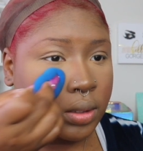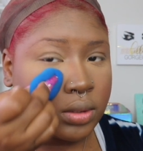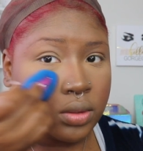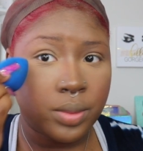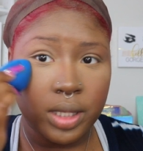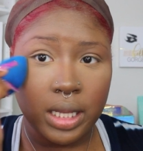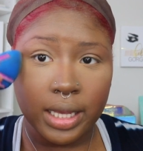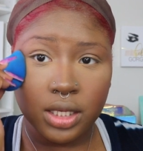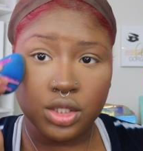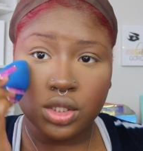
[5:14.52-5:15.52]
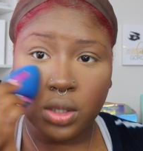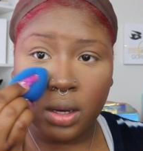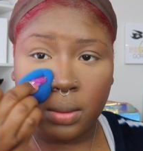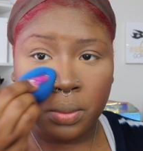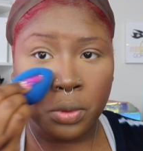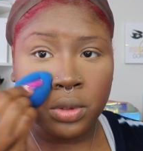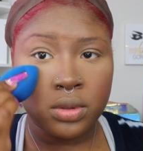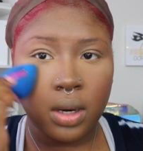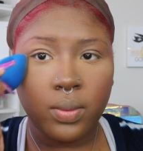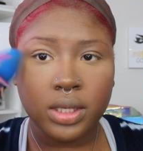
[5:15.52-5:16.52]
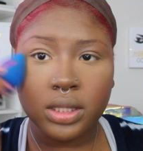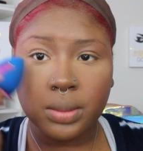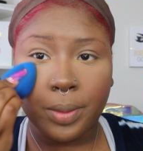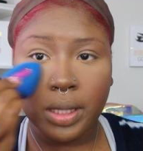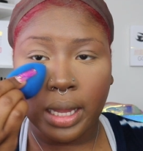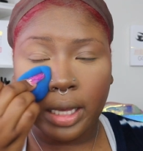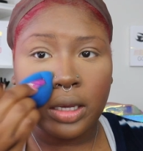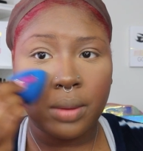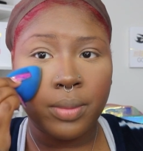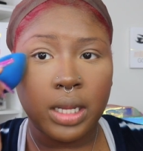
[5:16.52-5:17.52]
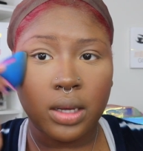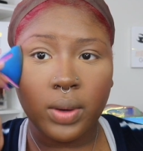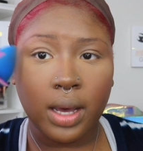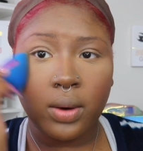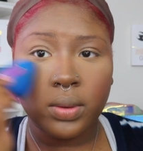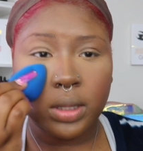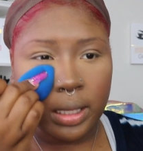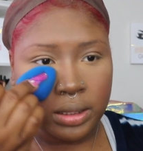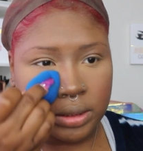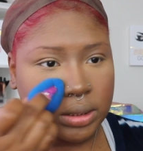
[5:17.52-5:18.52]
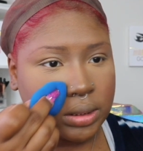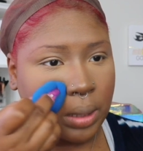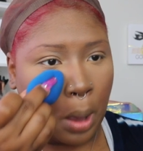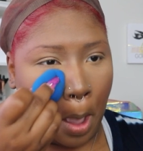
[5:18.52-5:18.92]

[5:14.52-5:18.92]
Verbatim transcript: to be like sharp or do I want it to be like blown out on the edges?